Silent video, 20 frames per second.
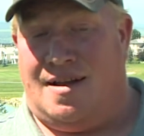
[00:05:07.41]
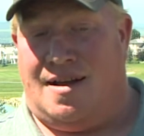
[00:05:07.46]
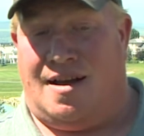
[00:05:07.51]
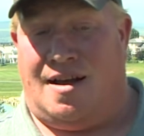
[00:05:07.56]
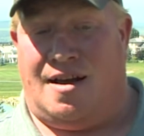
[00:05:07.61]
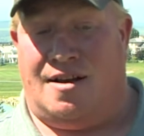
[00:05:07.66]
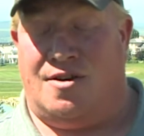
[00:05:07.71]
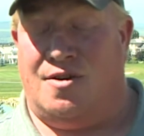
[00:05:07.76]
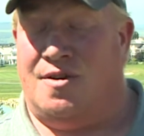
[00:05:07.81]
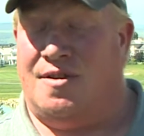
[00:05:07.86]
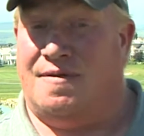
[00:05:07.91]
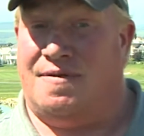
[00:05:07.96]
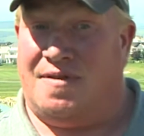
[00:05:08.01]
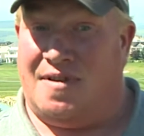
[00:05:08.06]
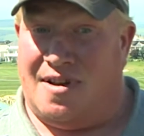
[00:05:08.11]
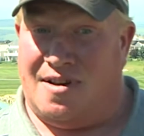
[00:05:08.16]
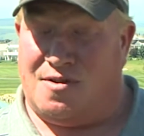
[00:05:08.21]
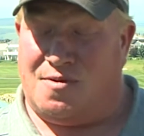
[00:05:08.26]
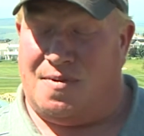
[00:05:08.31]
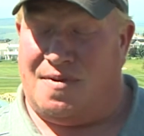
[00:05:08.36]
Uh, during the
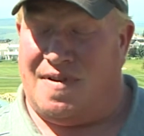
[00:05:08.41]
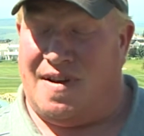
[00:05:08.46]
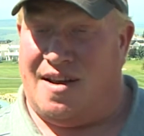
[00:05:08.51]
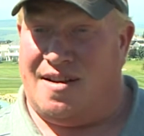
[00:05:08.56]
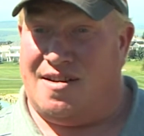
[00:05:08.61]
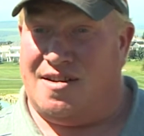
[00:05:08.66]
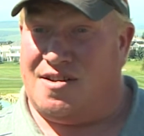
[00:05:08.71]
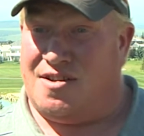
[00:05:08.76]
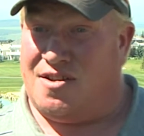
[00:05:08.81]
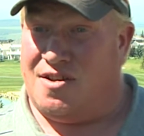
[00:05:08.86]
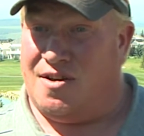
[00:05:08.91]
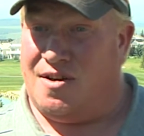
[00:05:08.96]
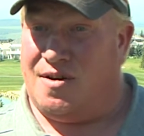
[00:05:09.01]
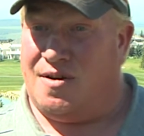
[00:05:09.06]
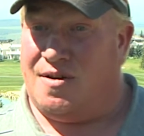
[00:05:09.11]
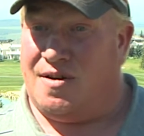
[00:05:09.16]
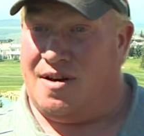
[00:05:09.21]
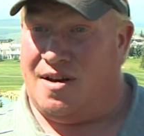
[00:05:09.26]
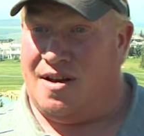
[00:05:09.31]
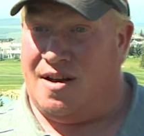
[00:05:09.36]
floods we've had this
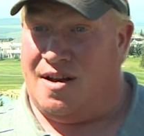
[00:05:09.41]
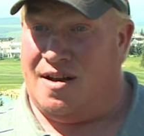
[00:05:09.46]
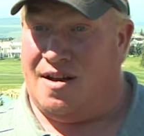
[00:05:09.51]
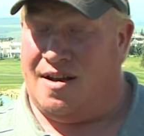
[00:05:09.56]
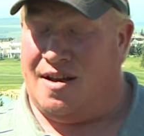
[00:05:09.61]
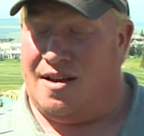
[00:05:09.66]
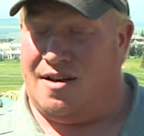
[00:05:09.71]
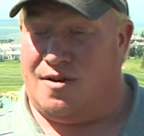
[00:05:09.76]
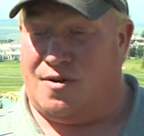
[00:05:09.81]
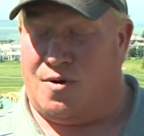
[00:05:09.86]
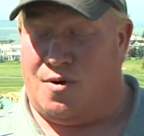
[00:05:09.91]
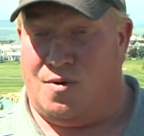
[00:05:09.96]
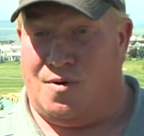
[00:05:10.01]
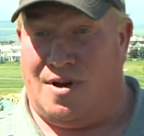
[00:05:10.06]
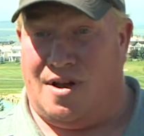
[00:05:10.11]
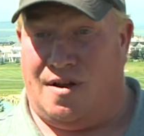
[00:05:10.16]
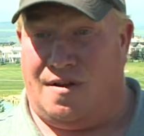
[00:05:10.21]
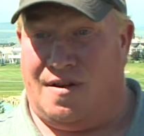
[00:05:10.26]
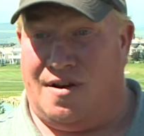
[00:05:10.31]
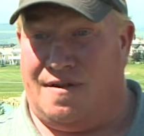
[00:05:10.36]
year, uh, I had crew
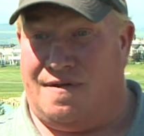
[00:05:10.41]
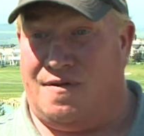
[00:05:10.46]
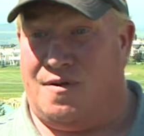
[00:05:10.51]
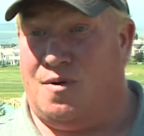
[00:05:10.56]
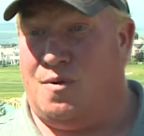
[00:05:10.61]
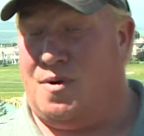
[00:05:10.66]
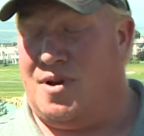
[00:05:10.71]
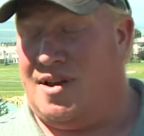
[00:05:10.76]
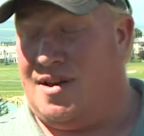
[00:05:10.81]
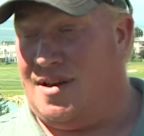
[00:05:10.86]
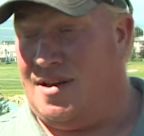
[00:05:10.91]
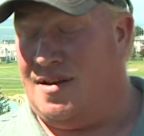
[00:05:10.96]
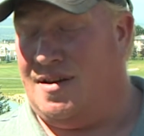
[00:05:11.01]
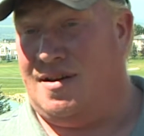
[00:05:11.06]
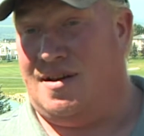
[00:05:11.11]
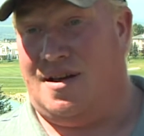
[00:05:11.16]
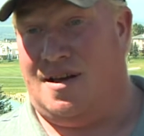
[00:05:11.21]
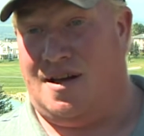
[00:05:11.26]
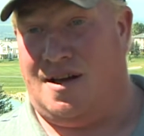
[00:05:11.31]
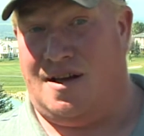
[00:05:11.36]
down there for a week,
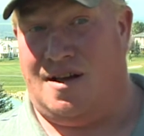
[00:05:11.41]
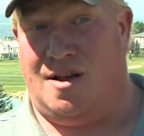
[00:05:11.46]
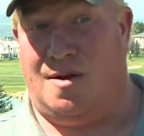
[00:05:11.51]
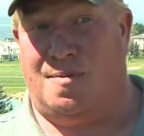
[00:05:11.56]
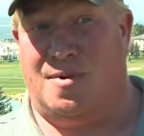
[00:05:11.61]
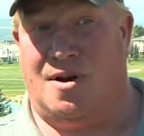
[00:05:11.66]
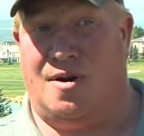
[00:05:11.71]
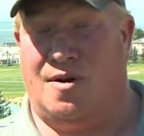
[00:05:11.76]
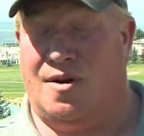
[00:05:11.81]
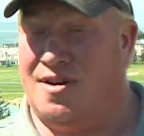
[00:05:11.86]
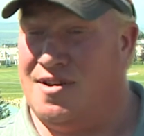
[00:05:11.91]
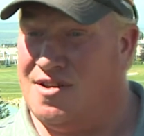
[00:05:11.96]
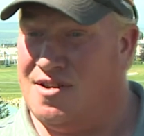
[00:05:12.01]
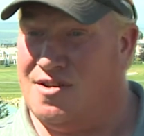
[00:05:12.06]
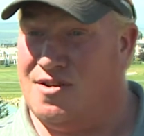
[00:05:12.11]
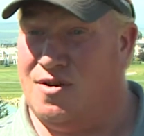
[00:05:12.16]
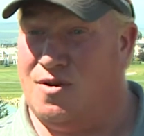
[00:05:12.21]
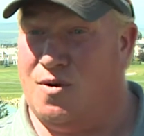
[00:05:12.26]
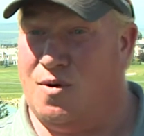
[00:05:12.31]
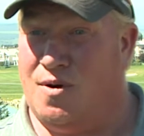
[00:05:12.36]
uh, helping out our
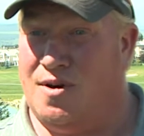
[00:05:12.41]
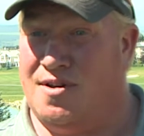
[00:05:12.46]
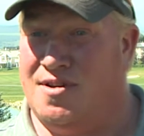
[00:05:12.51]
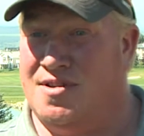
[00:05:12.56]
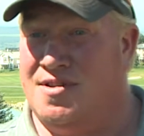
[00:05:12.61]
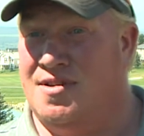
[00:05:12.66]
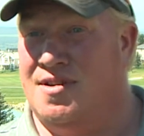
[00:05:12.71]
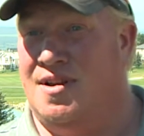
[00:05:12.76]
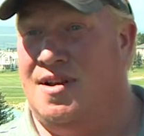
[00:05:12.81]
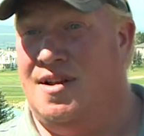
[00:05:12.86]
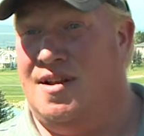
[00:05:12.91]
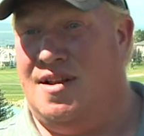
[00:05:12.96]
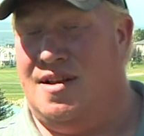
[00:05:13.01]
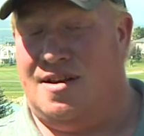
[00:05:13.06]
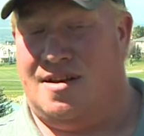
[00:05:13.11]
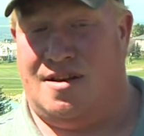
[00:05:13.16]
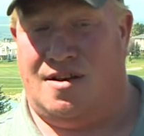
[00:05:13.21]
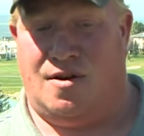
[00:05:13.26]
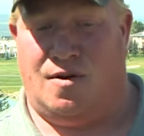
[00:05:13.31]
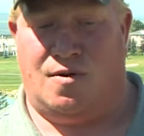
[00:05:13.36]
sister course.
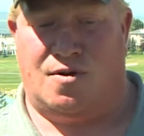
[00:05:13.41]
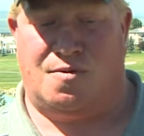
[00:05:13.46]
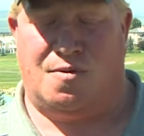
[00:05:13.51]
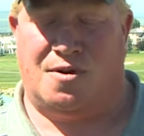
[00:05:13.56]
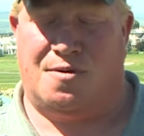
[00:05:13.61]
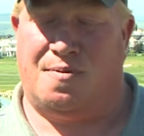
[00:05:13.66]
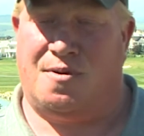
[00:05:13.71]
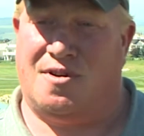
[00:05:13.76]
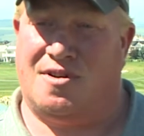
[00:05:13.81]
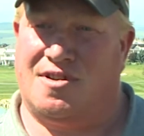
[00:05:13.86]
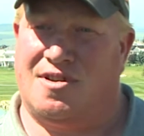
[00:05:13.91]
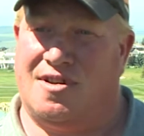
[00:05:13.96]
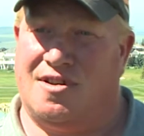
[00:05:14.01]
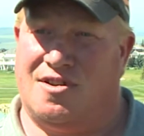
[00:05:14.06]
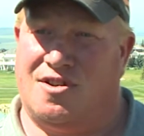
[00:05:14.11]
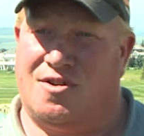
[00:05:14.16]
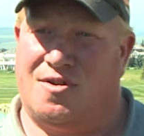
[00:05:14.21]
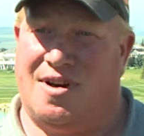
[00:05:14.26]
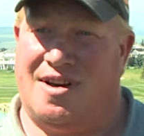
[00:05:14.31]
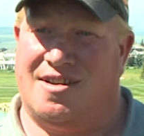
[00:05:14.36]
You know, which puts
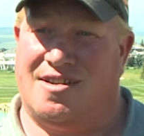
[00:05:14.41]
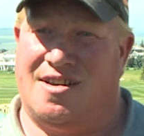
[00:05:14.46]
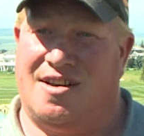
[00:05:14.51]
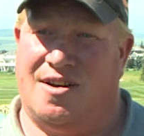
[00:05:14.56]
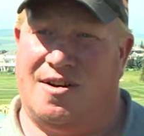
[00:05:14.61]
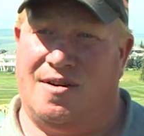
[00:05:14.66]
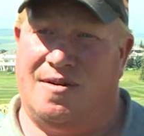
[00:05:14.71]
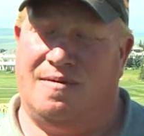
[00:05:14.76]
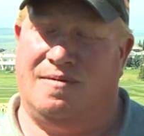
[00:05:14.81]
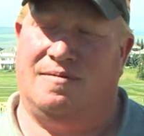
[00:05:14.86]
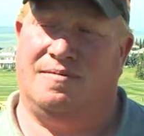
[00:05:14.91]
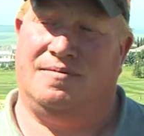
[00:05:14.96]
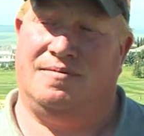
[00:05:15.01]
constraints here